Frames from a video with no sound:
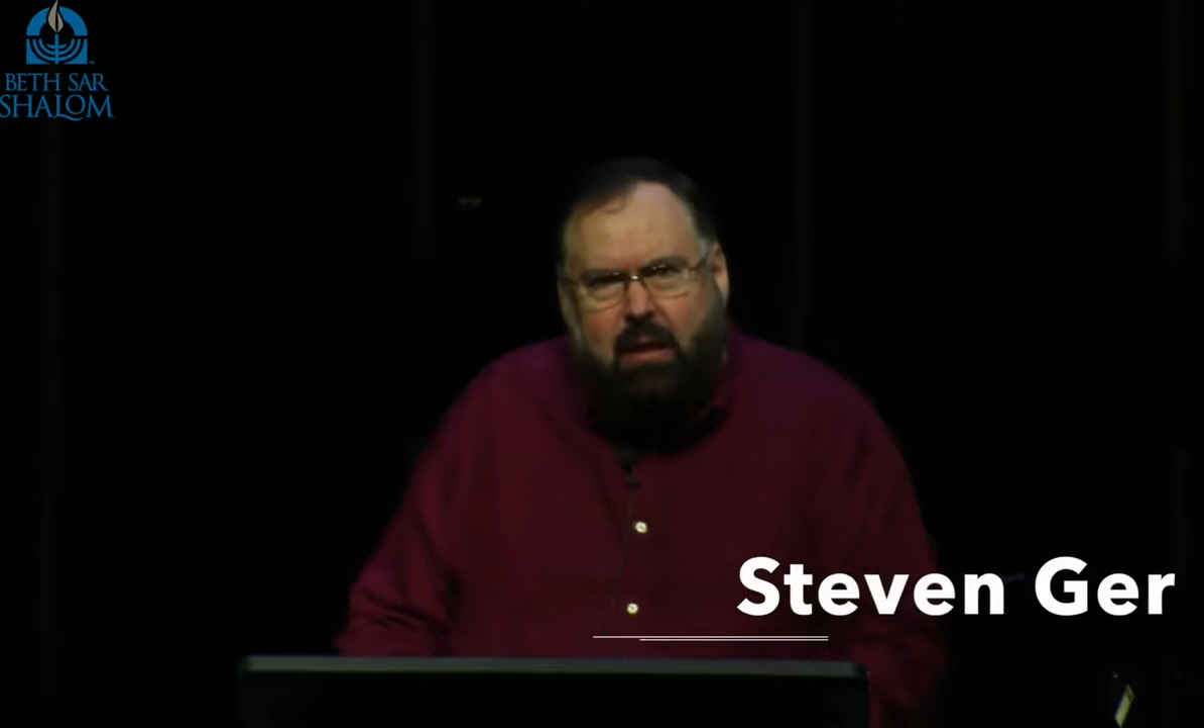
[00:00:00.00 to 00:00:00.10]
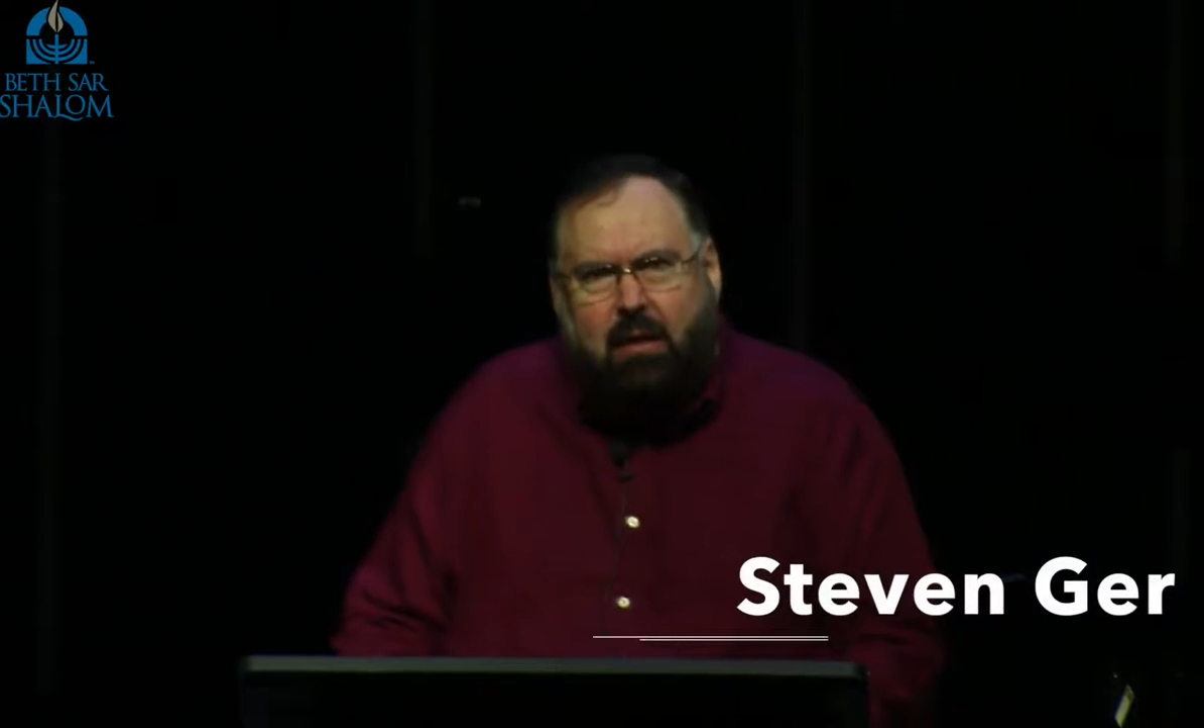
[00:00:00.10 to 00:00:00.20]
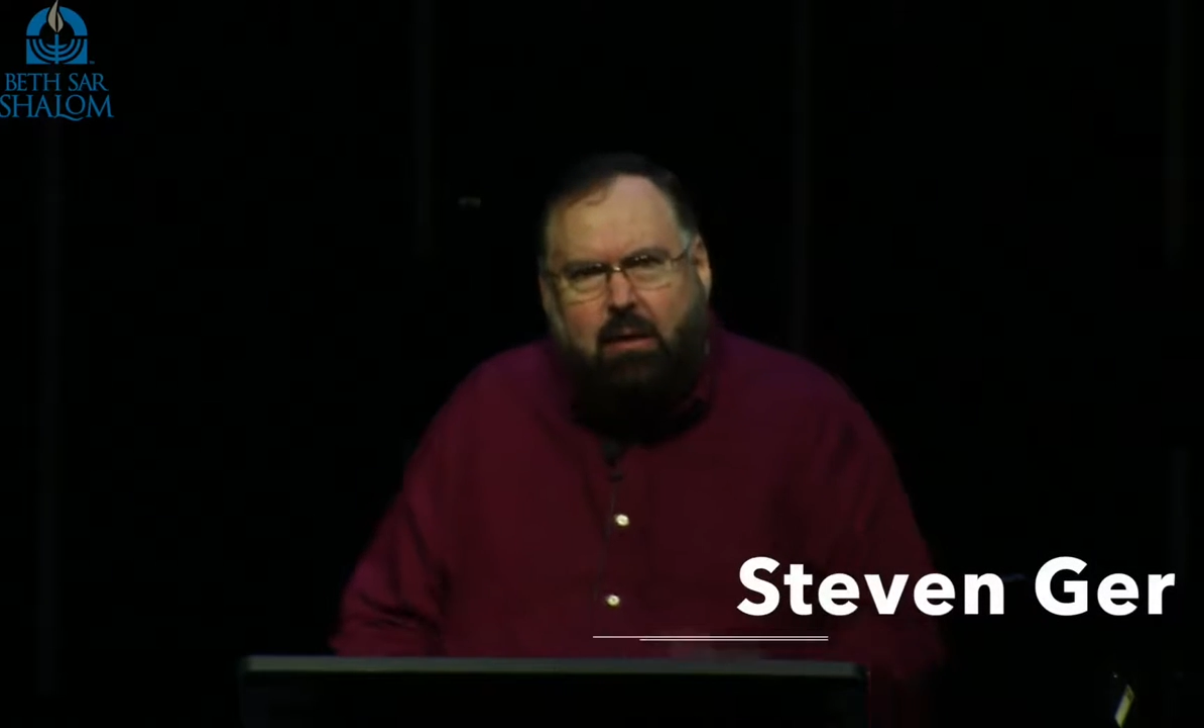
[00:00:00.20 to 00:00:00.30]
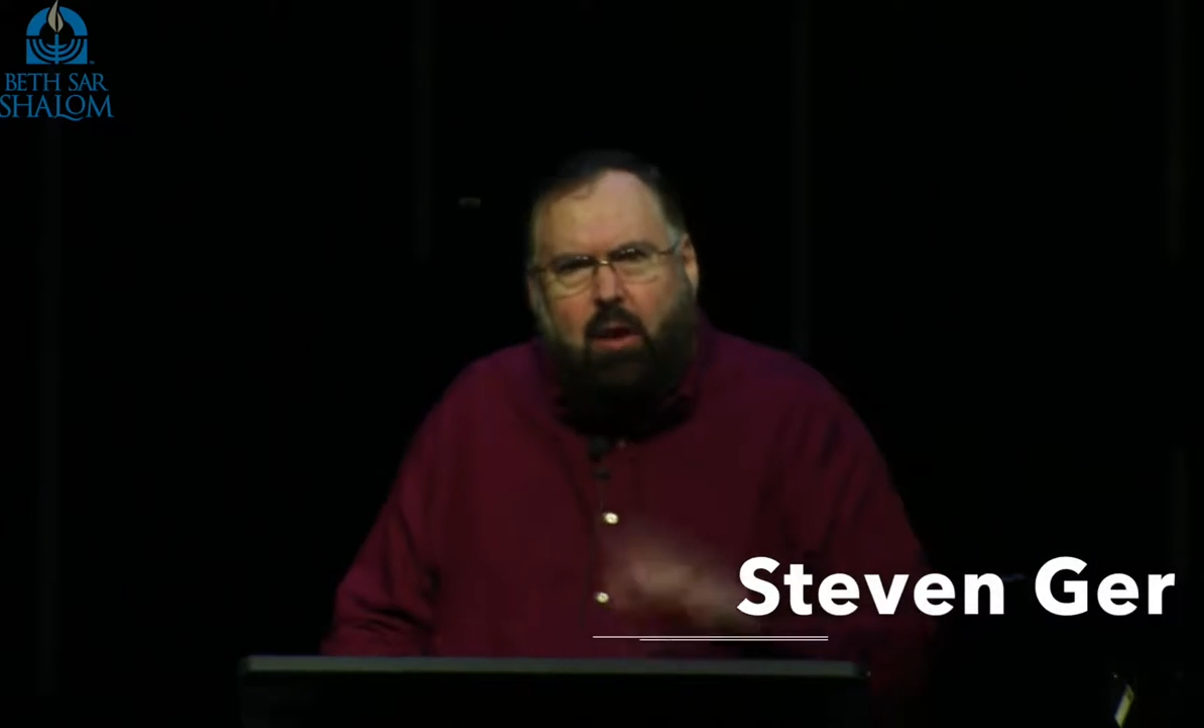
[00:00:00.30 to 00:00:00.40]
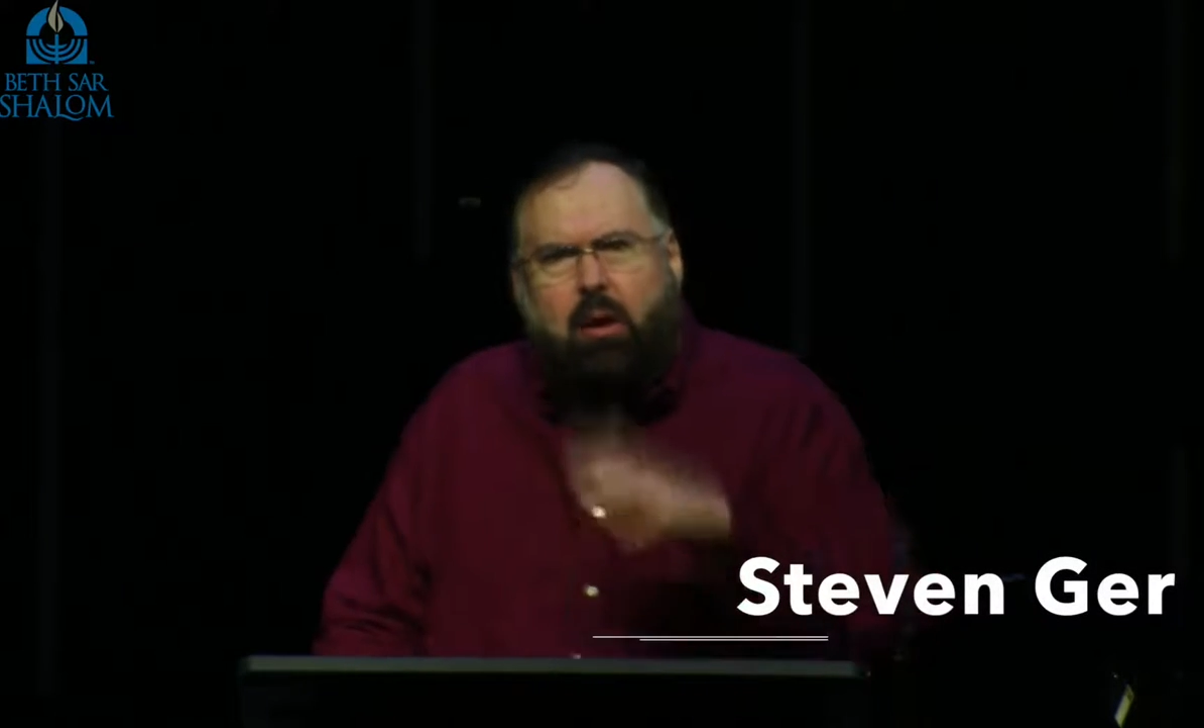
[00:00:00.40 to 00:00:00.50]

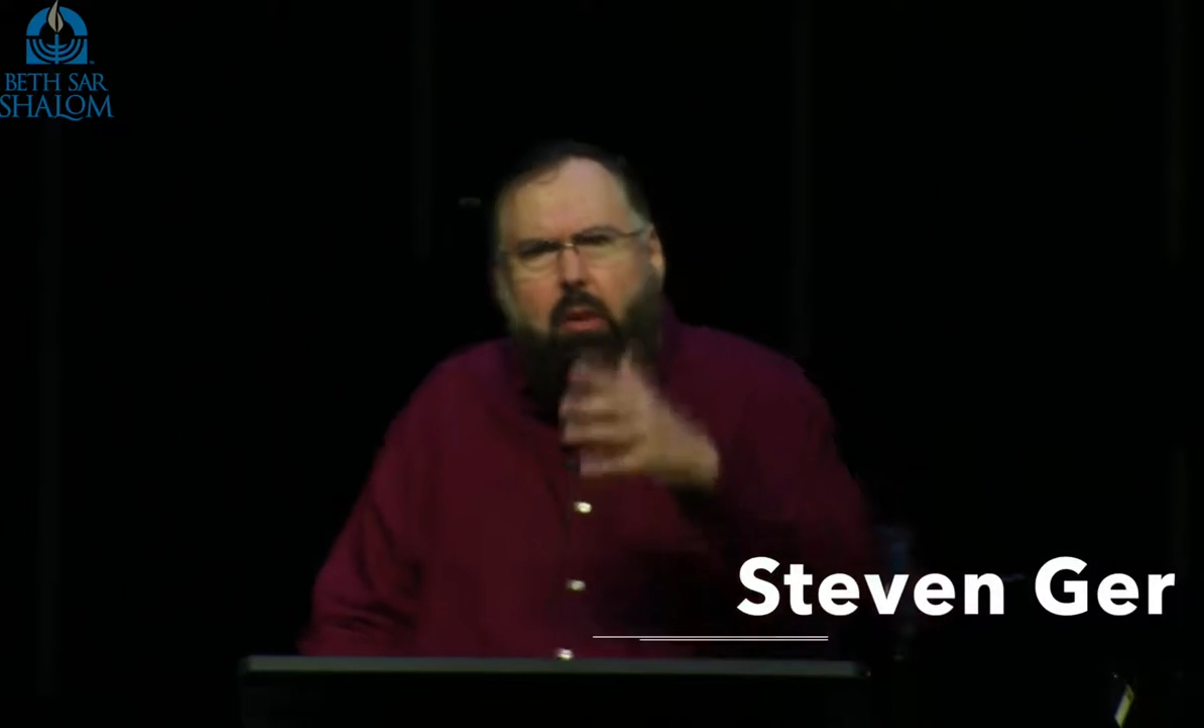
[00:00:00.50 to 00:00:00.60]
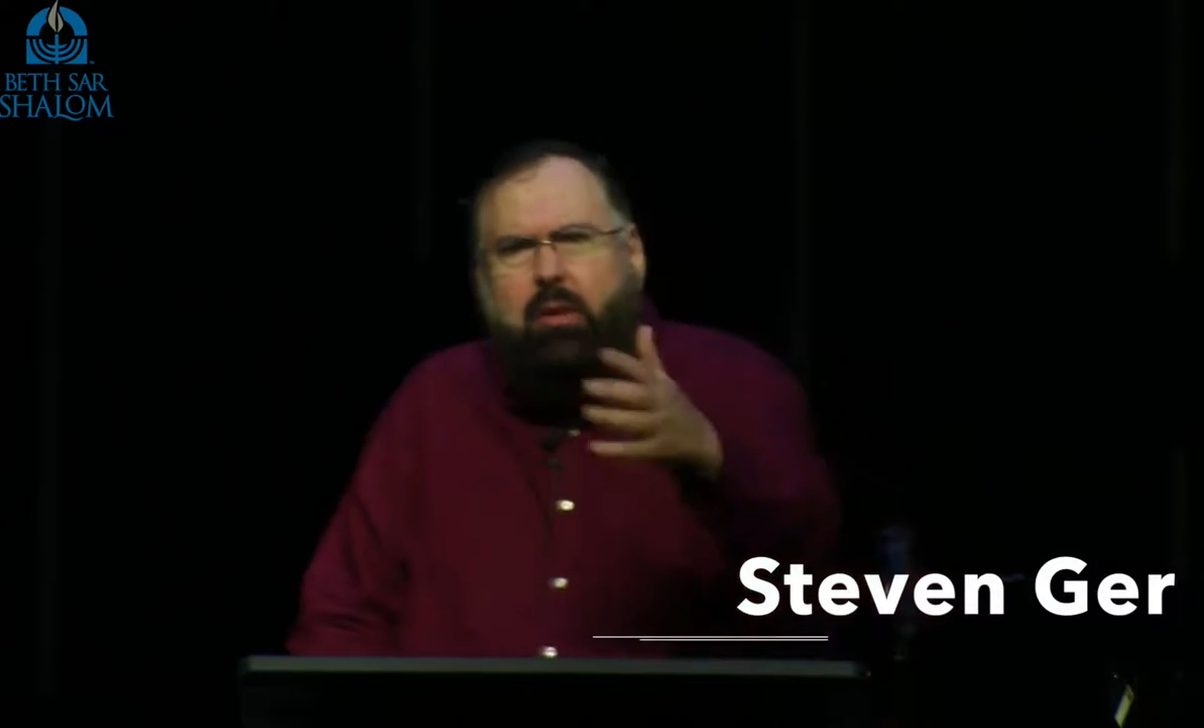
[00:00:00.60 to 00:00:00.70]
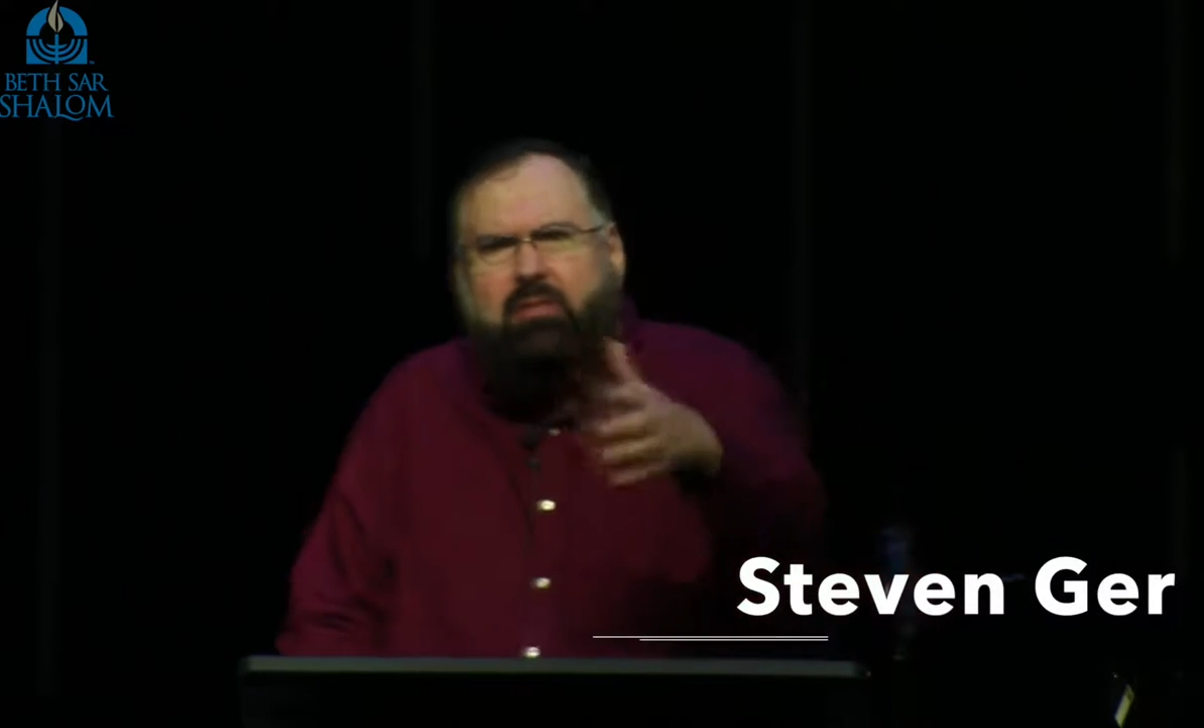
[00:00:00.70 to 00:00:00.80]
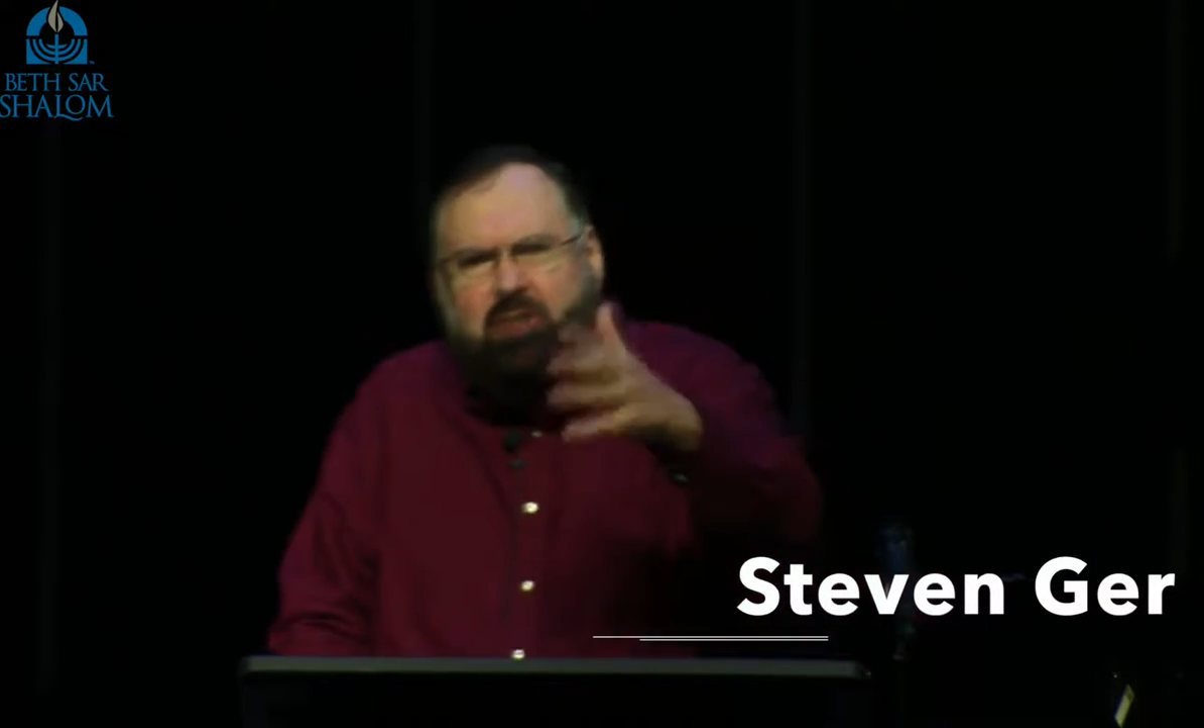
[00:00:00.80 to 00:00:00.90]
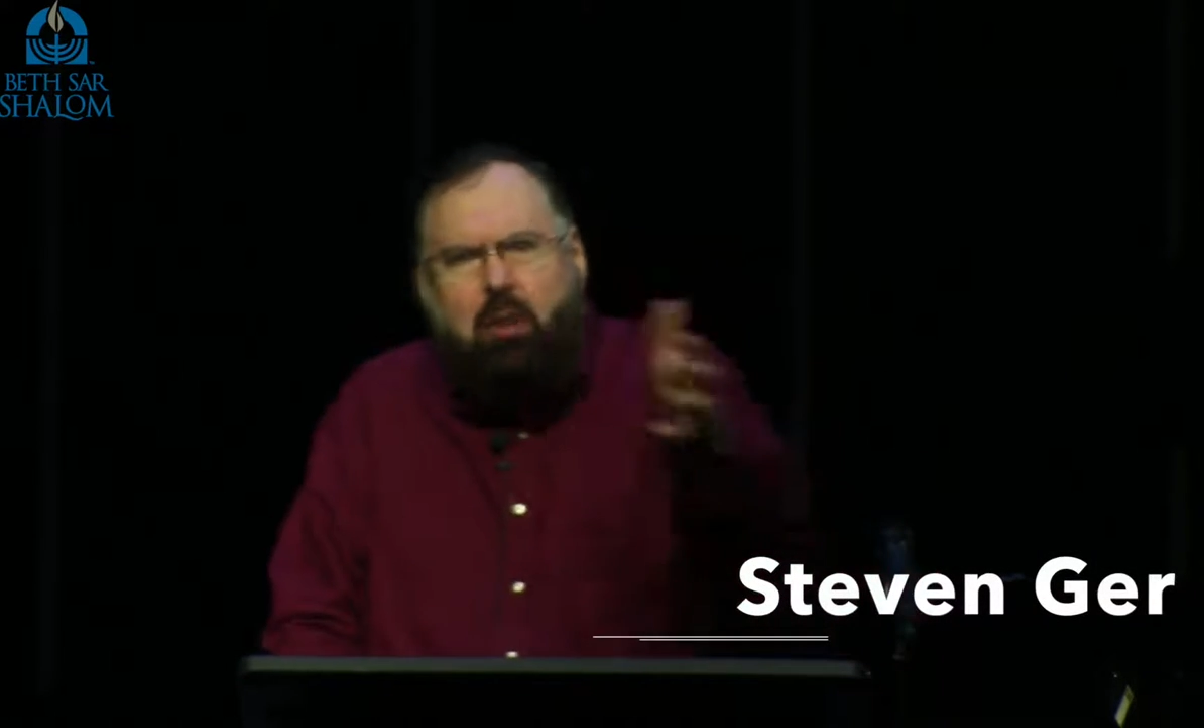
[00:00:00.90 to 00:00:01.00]
Lord,
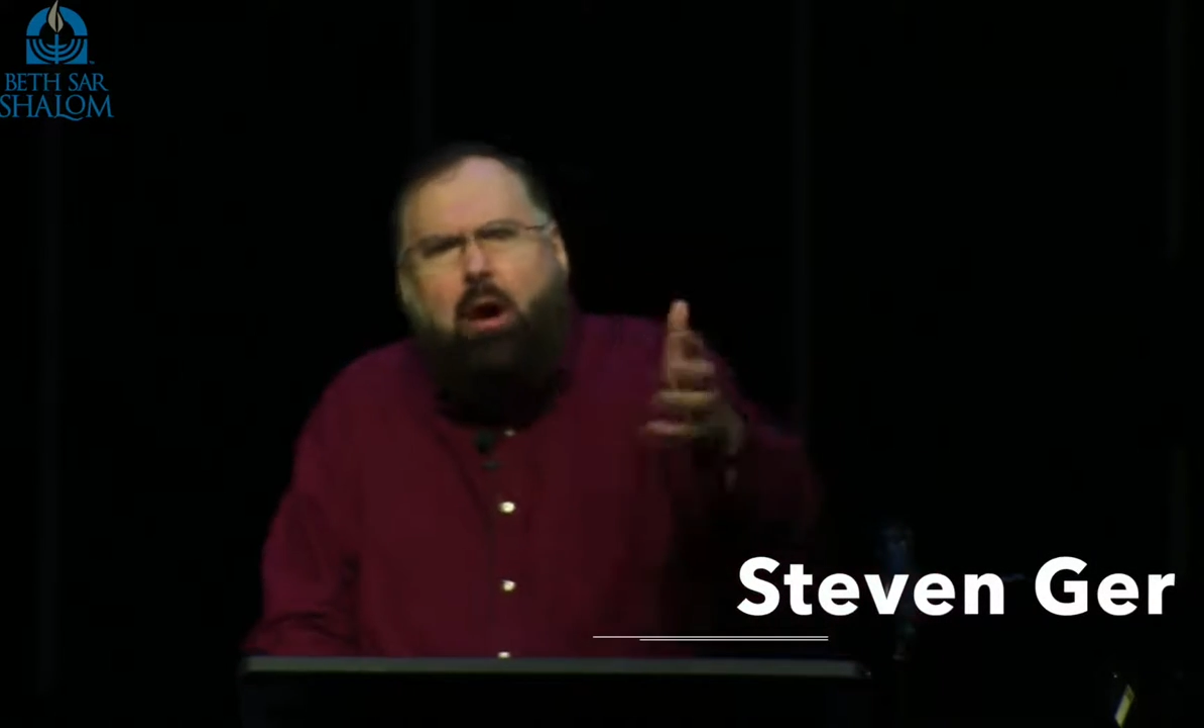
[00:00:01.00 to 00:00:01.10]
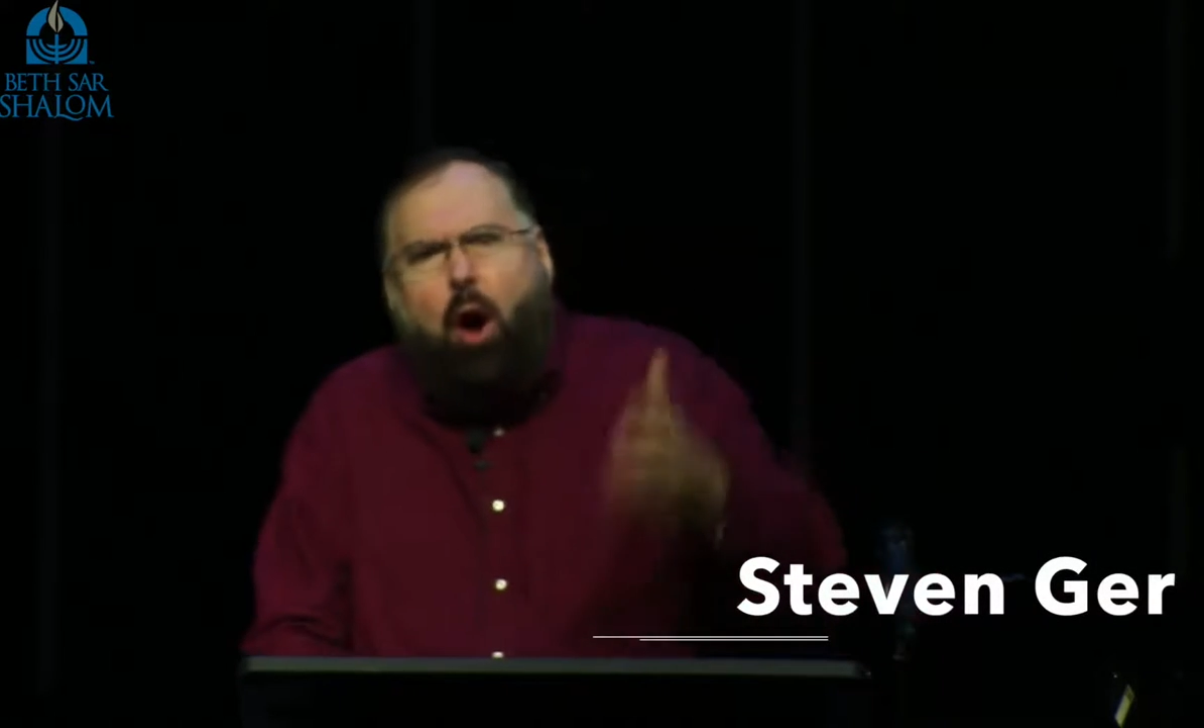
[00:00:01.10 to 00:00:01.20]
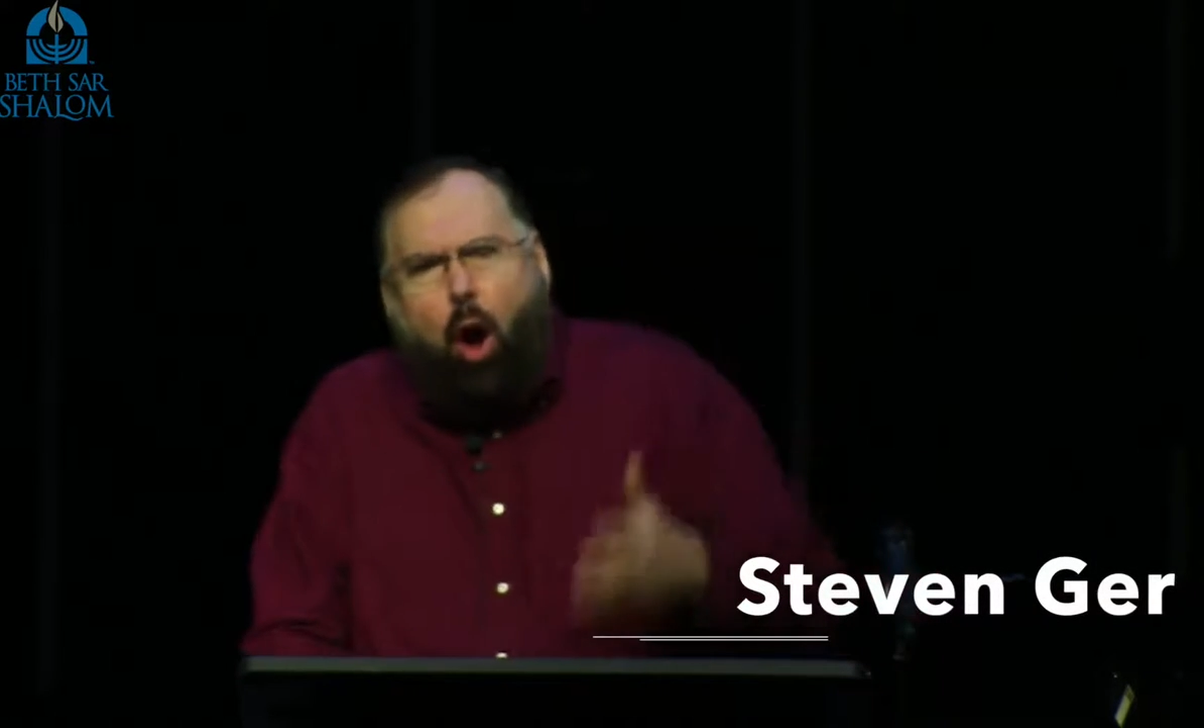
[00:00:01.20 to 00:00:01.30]
always, sir,